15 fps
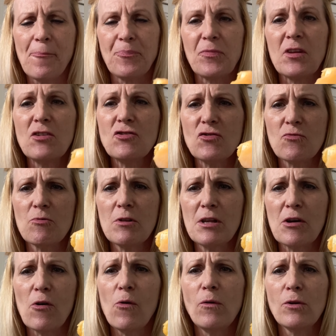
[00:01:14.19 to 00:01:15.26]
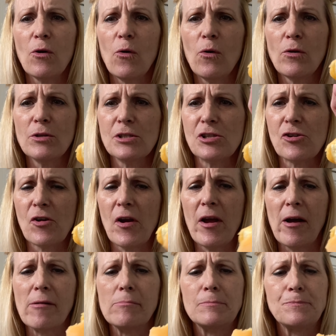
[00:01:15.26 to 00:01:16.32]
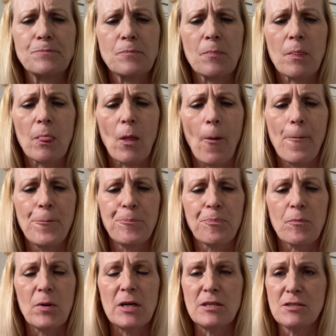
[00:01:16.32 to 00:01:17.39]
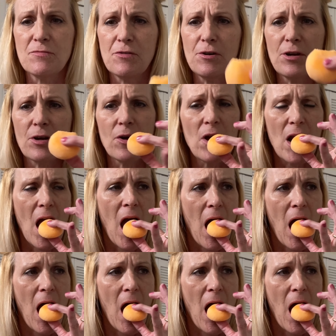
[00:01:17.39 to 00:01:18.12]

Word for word: This is really cold to hold in your hand, but it's very good.